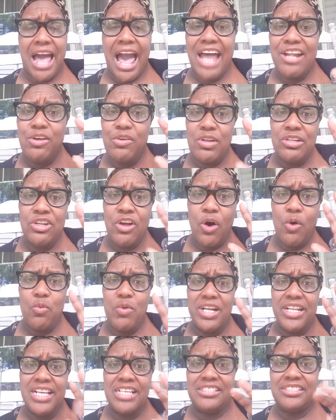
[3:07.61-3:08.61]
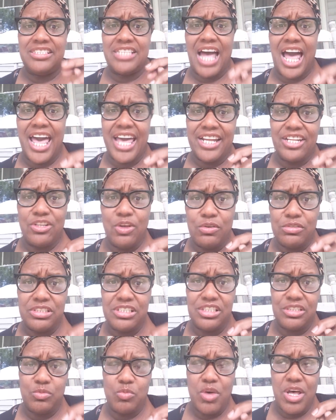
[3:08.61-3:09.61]
Now, I don't know what his
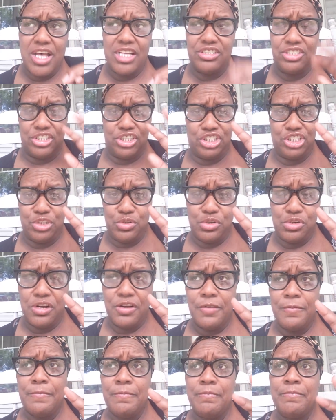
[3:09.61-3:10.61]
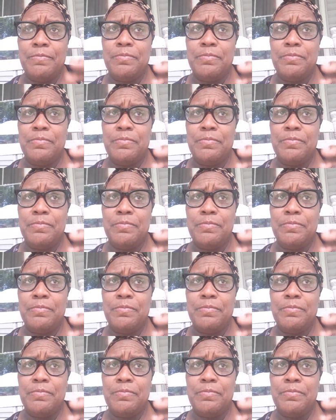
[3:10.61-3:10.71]
diagnosis was, the shooter.